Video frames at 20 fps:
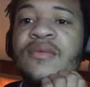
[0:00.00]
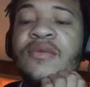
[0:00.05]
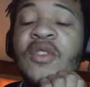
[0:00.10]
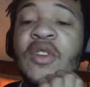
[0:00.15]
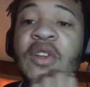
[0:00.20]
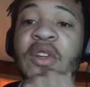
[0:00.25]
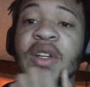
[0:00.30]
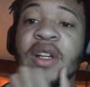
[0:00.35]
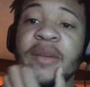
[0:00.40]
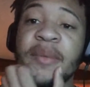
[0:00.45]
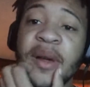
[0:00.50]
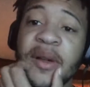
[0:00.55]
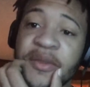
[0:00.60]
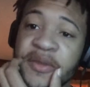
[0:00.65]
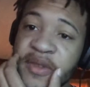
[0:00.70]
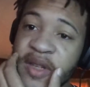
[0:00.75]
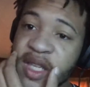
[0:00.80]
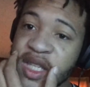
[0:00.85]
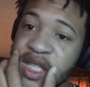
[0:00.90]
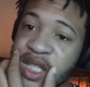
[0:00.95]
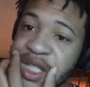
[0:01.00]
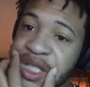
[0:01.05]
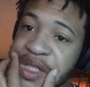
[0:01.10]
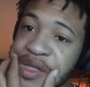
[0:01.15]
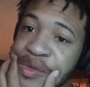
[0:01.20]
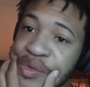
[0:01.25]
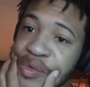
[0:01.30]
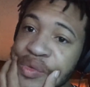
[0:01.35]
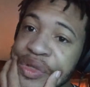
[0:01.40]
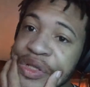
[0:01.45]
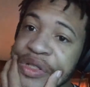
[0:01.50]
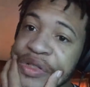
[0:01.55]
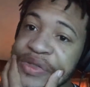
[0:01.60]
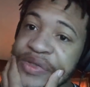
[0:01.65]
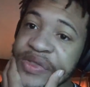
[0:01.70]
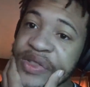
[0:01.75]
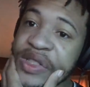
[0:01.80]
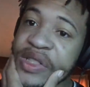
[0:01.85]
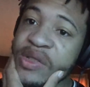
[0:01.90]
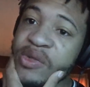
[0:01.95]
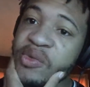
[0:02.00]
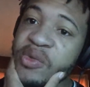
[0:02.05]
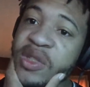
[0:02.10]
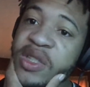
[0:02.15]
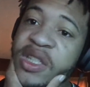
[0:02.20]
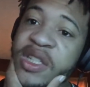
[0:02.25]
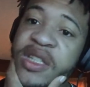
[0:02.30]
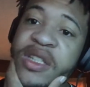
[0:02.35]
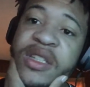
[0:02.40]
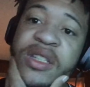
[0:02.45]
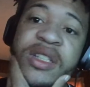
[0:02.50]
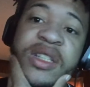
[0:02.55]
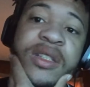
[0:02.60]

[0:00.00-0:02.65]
figuring out my face looks so rough and rugged.